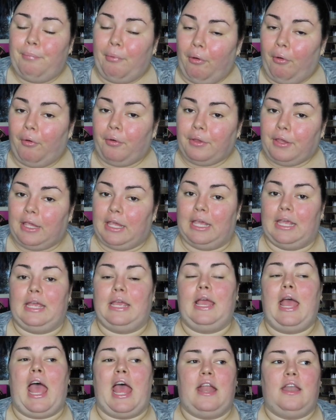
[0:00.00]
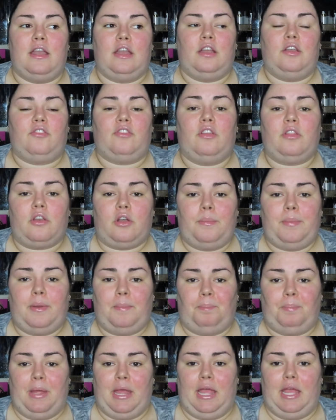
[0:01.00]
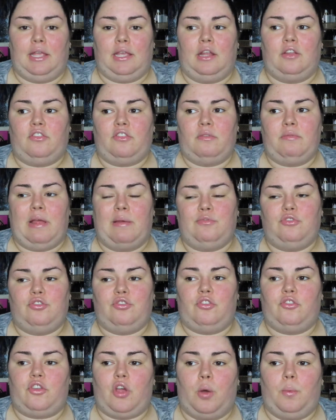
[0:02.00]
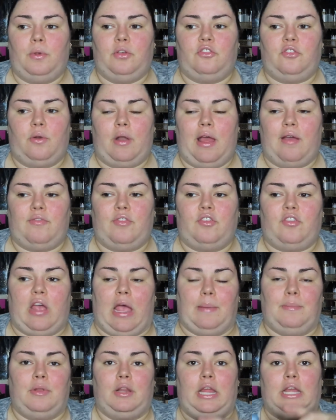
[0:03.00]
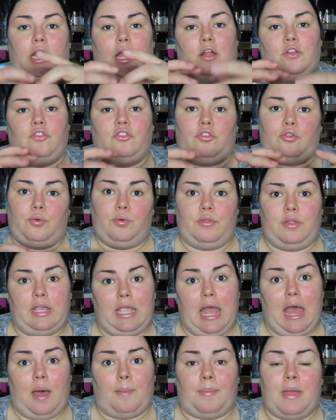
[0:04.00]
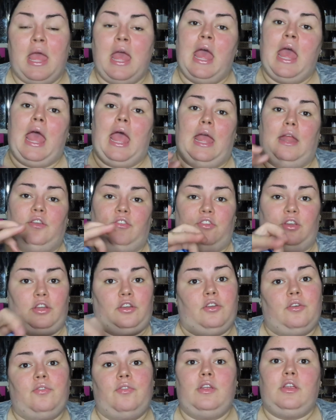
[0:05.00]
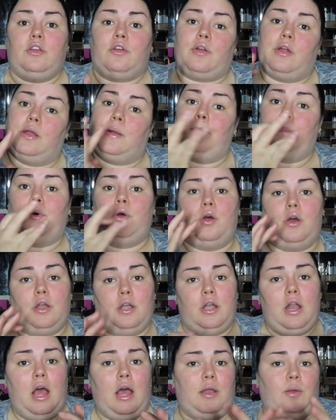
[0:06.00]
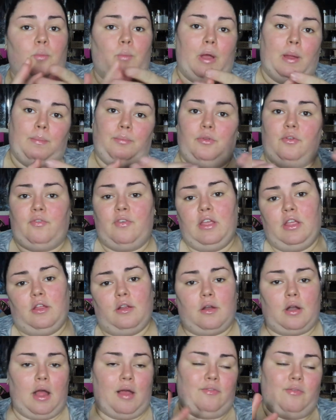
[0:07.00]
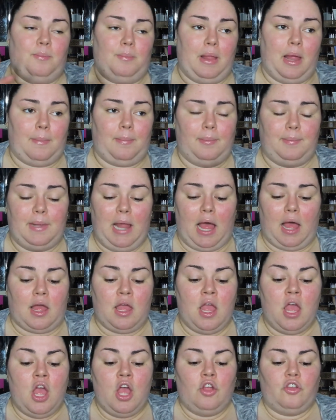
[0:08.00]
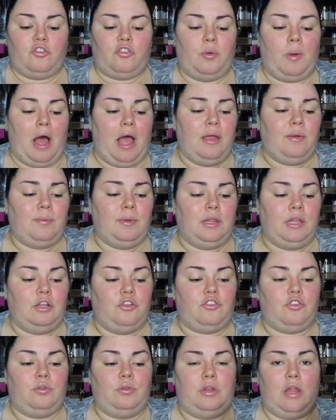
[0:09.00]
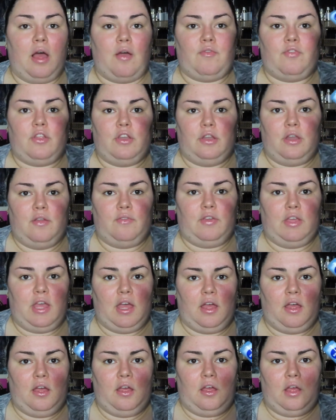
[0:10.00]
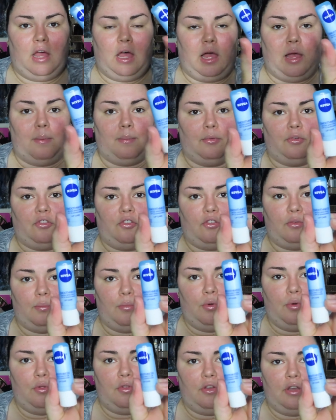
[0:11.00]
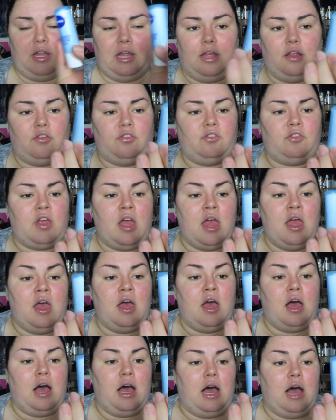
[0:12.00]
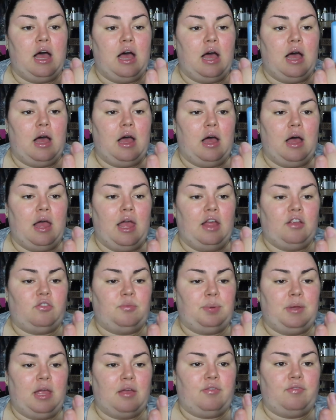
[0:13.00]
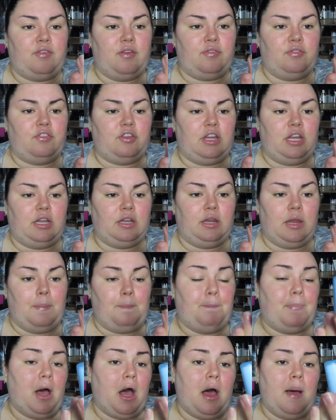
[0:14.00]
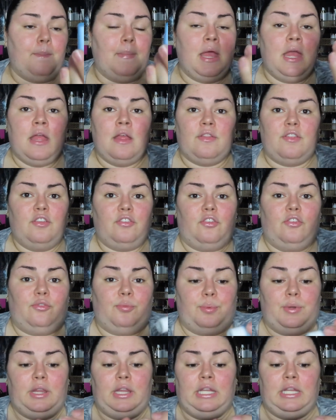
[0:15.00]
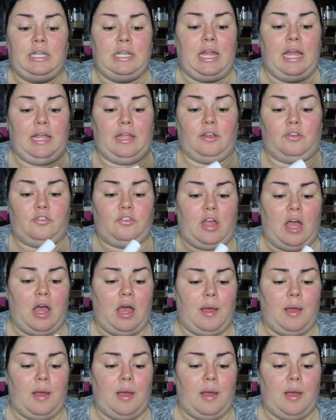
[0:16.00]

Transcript: bulky and it is a little bit big, and sometimes you just always don't have the time to like unscrew the cap and dig your finger in and put it on, wipe your finger off and blah, blah, blah. So I really do love the Nivea Smoothness SPF 15 lip balm. This is really nice.